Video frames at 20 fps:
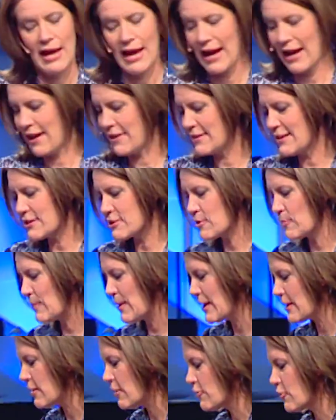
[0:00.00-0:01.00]
And it doesn't
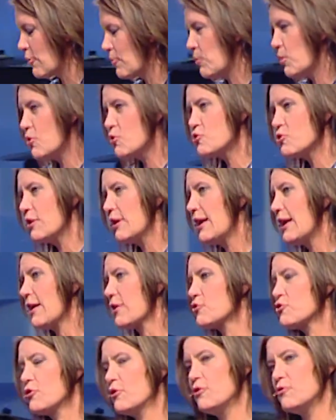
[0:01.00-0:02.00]
mean that they're mutually
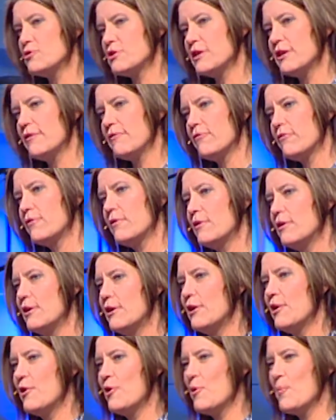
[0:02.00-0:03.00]
exclusive,
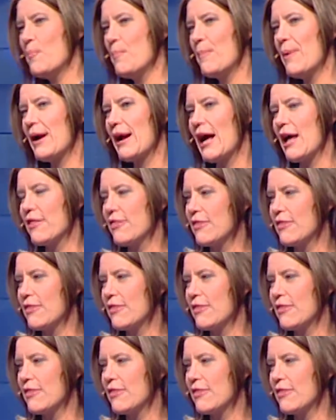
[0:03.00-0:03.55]
but I